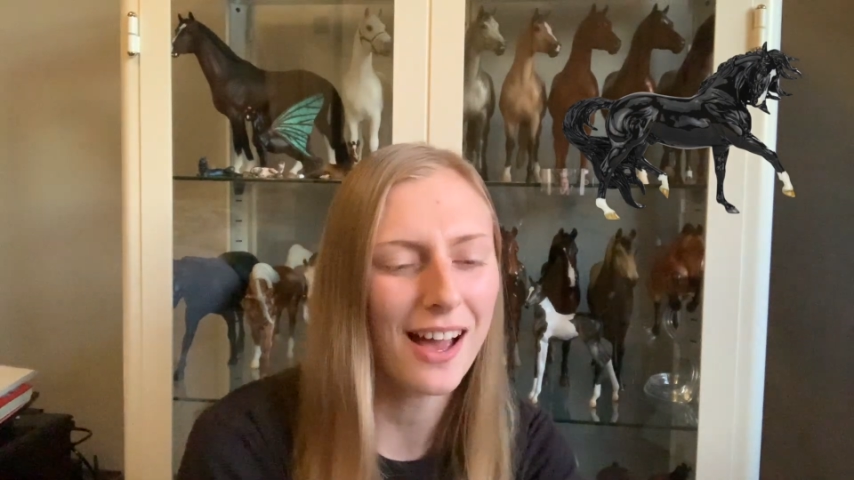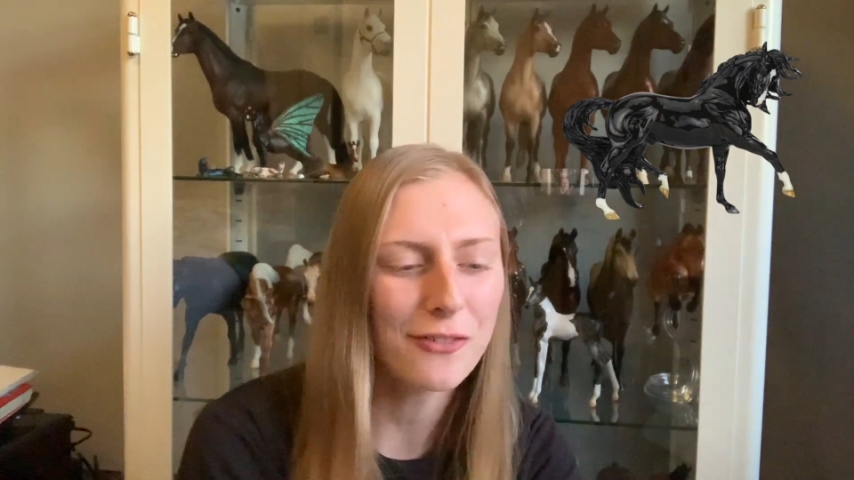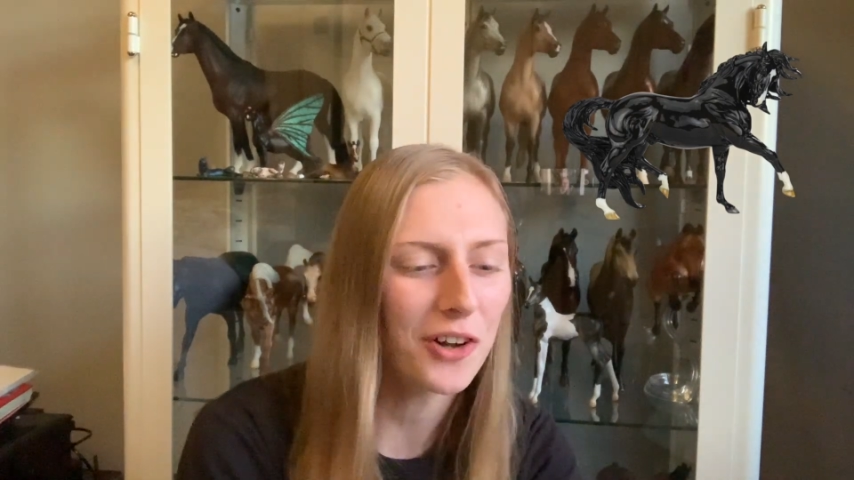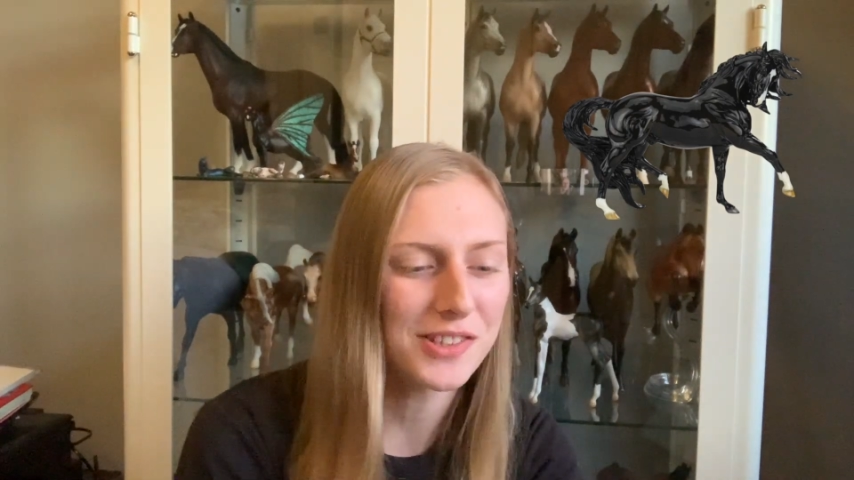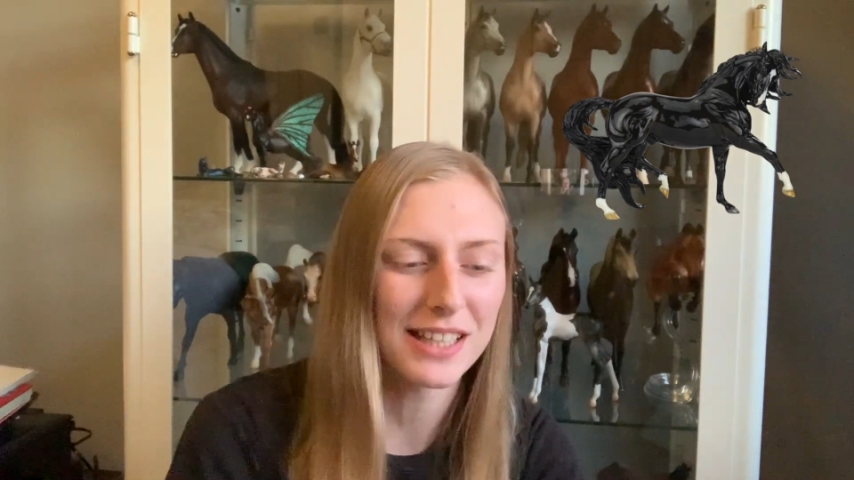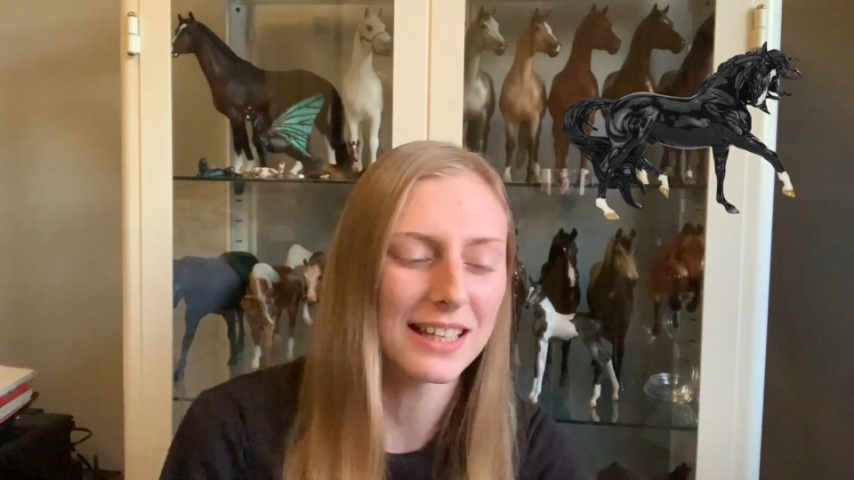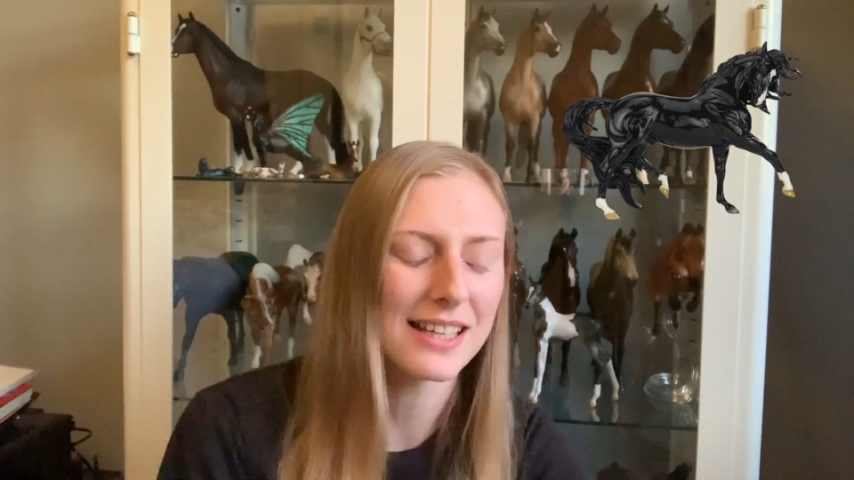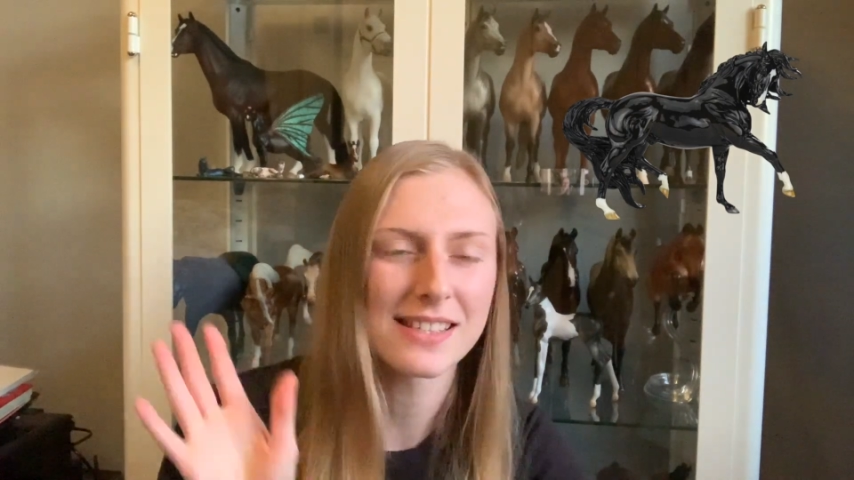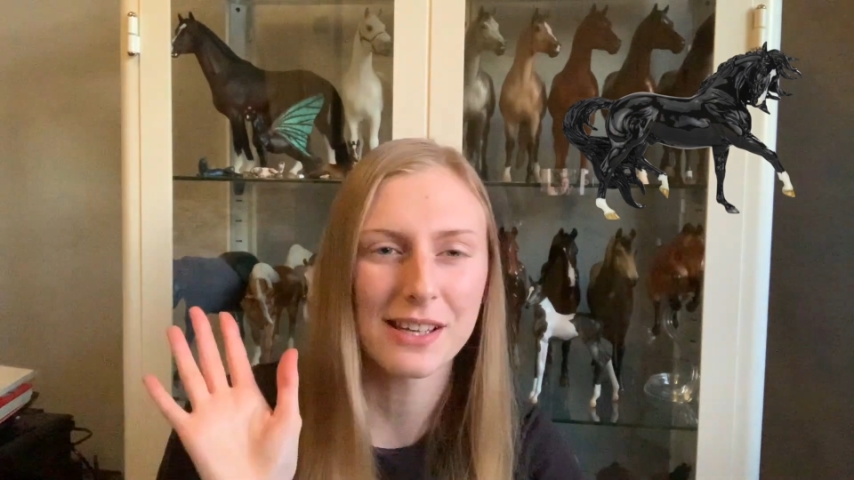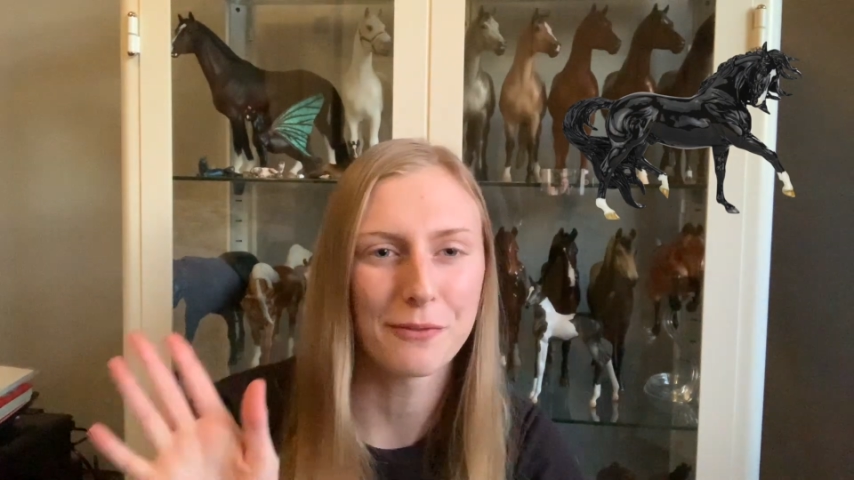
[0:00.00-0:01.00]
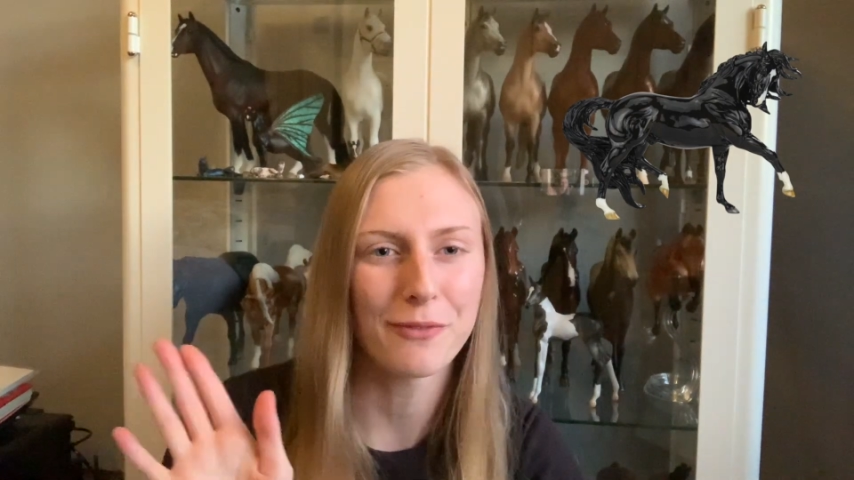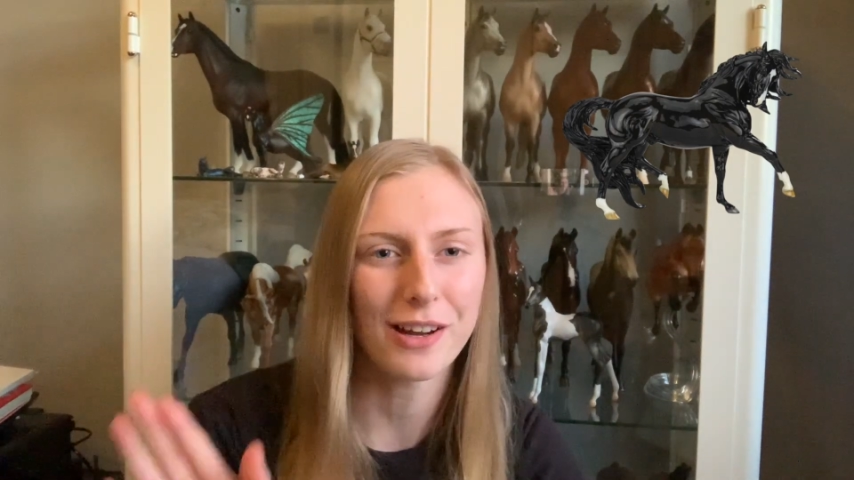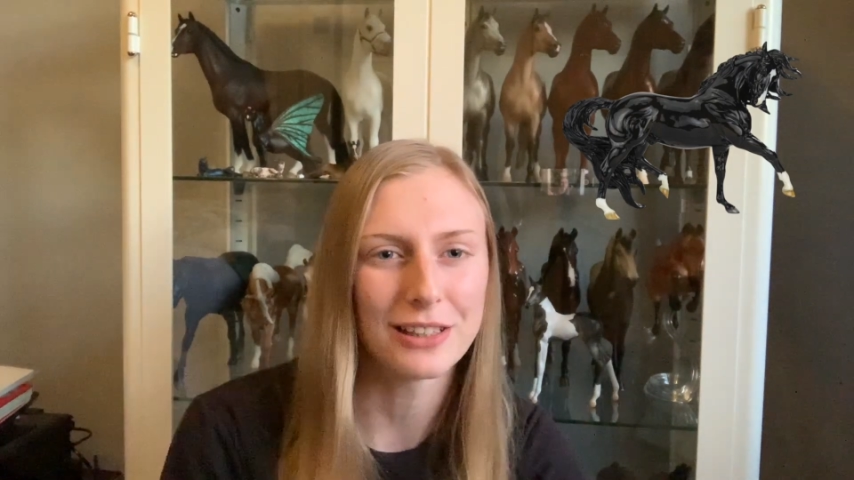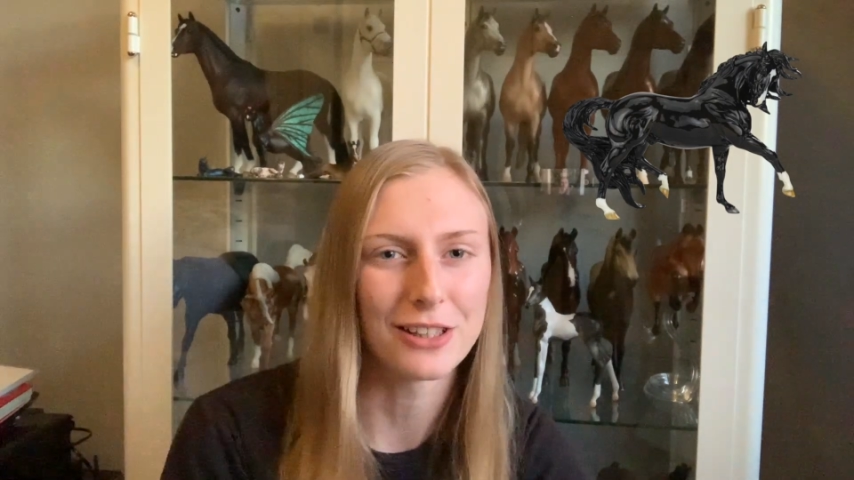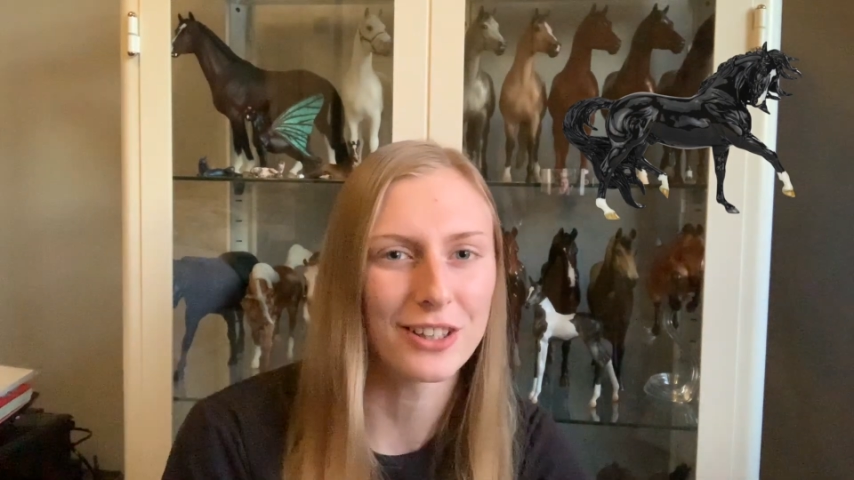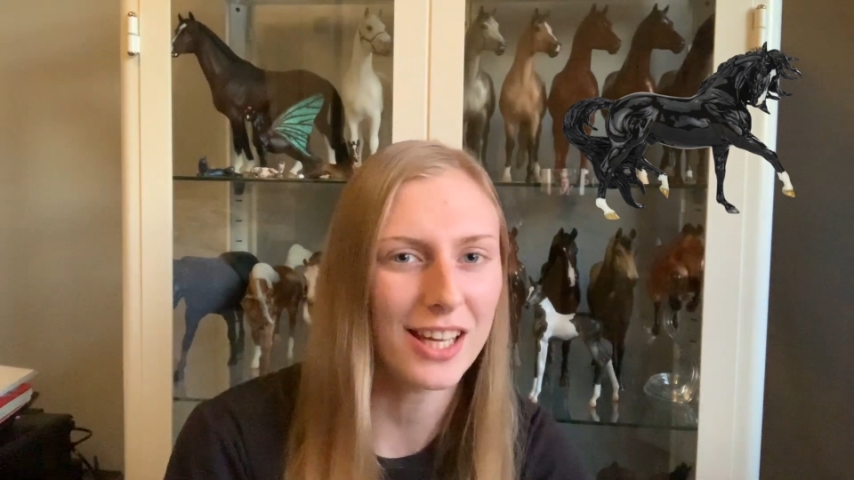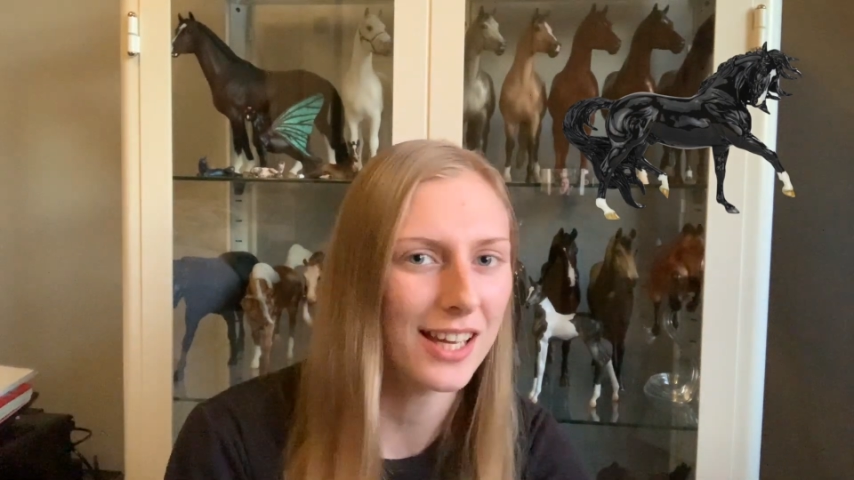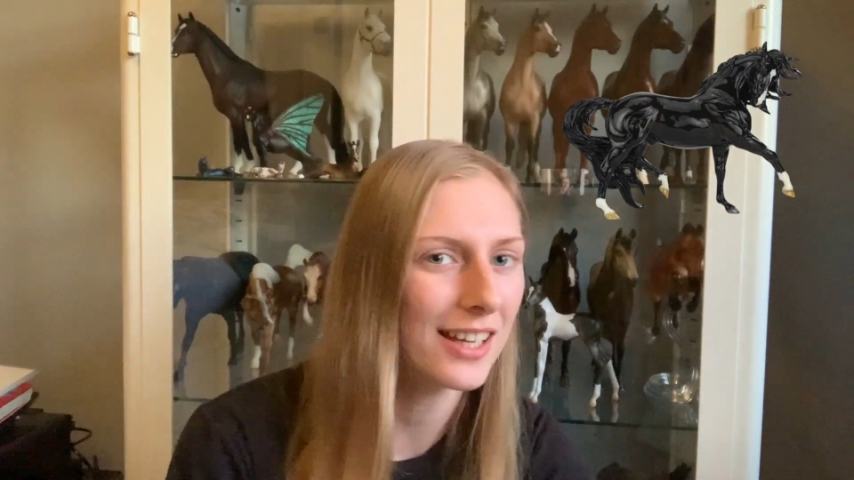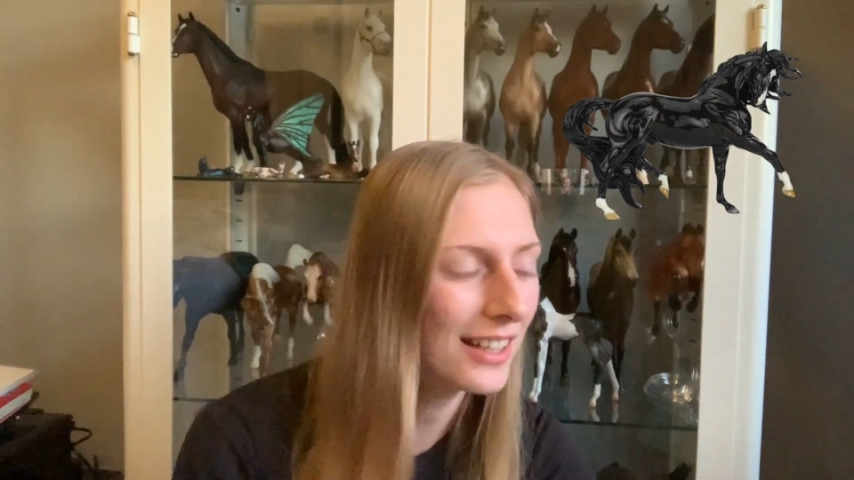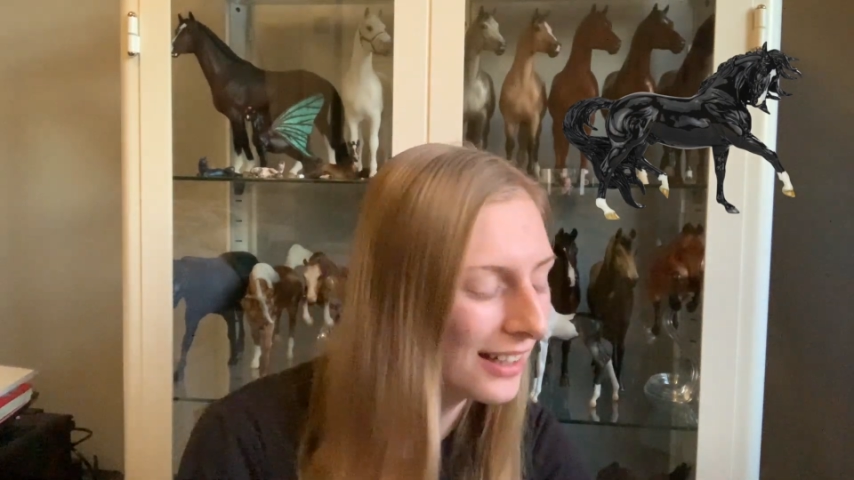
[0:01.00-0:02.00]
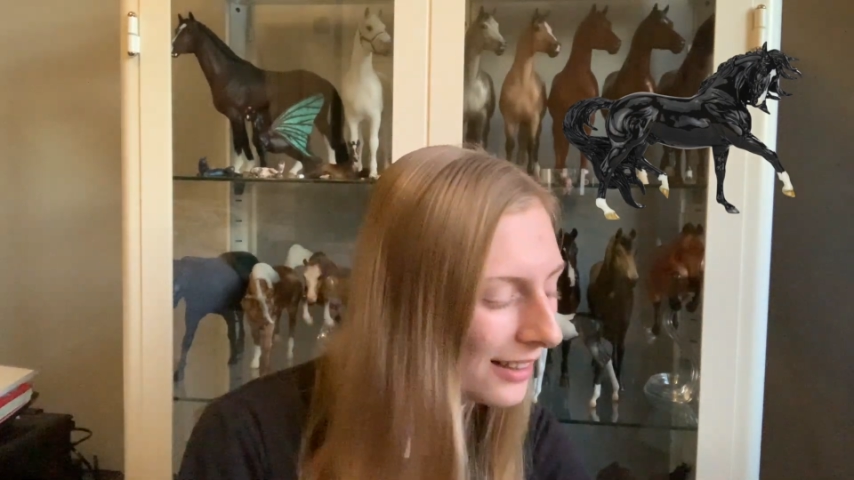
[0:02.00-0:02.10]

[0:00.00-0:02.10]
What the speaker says: I've got tickets. I'm very lucky.